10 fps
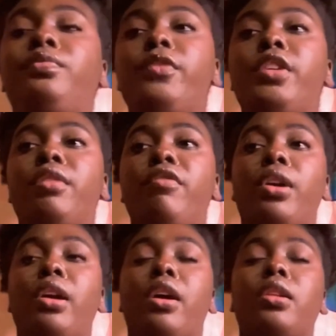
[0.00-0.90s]
In a
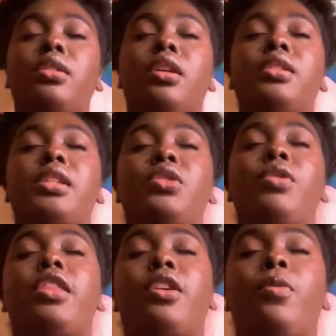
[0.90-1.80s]
very consensual,
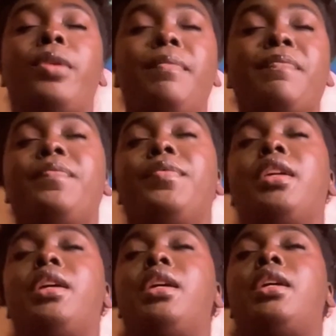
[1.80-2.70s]
ethical way.
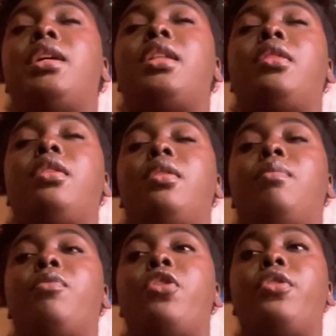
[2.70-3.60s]
The
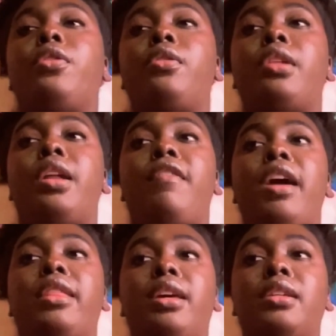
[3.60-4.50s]
moral
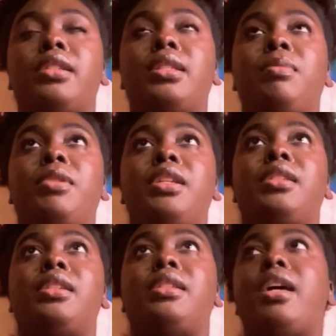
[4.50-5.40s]
ethics as it
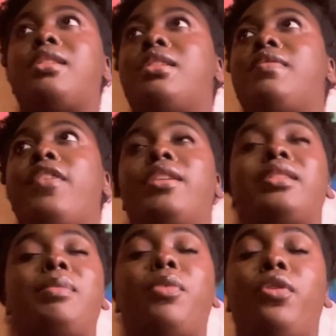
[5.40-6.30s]
pertains to sex is very
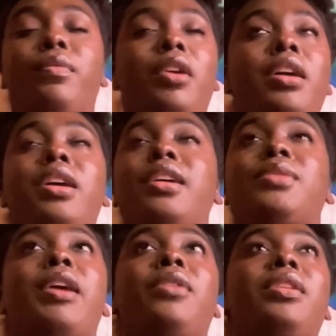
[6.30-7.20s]
simple. It's
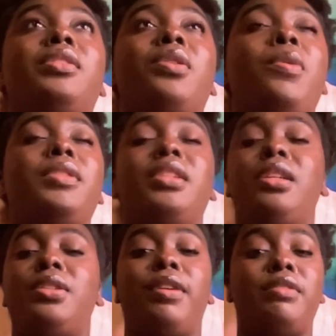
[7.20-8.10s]
why I don't need to go into
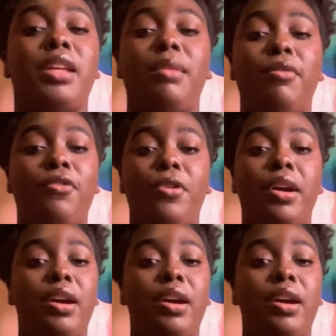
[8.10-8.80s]
detail. I've said it before.